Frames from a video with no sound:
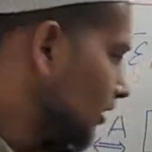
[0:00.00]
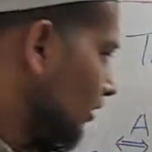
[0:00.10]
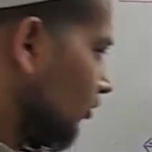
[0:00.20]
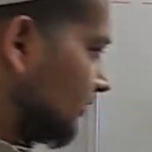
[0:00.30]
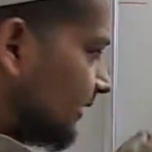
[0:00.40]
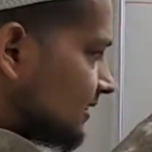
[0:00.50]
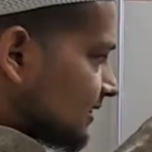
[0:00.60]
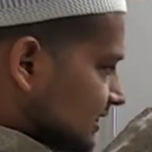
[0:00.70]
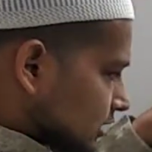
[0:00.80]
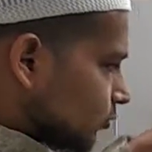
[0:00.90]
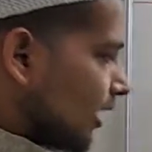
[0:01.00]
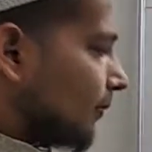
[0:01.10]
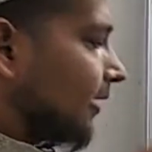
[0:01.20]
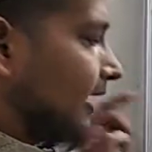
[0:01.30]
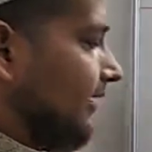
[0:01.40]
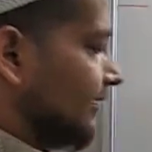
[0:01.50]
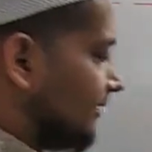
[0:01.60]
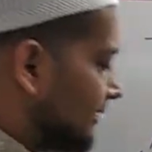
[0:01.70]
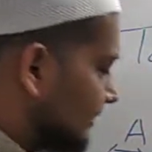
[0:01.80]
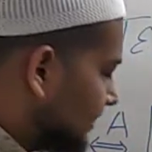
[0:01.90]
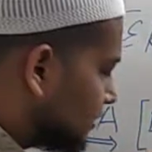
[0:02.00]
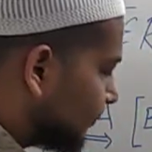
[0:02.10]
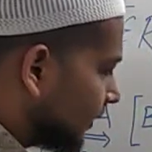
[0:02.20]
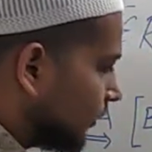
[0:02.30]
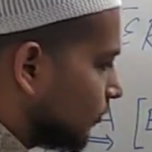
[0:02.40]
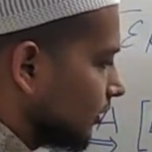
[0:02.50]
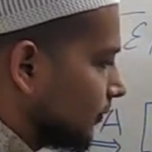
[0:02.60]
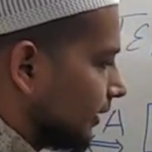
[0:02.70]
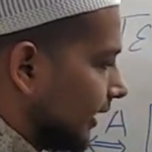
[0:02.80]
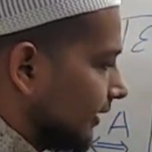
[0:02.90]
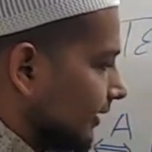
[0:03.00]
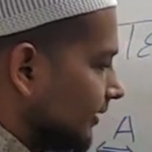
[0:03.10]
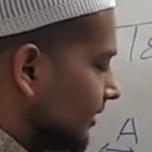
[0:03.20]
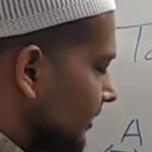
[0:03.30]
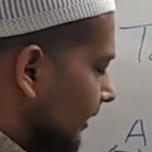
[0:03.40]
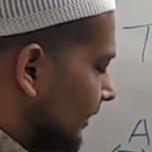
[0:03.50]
Now this square bracket, this particular bracket,